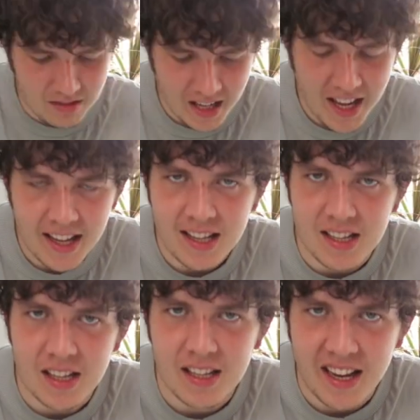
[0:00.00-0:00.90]

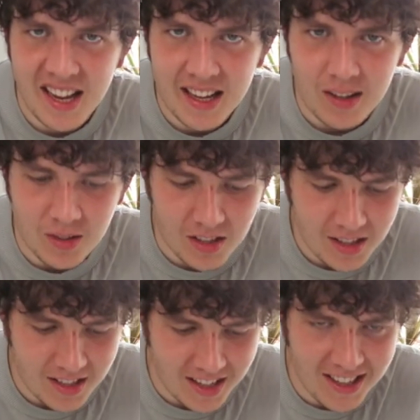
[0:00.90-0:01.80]
Okay, now
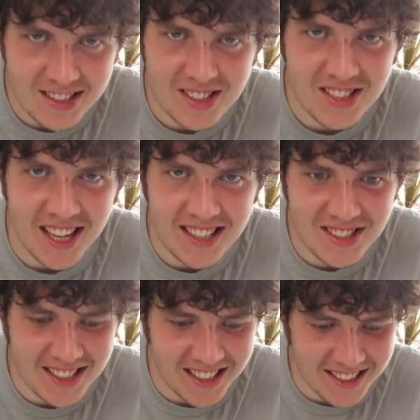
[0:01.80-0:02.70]
let's
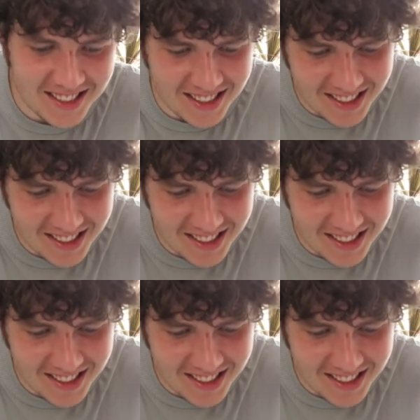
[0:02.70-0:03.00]
taste it.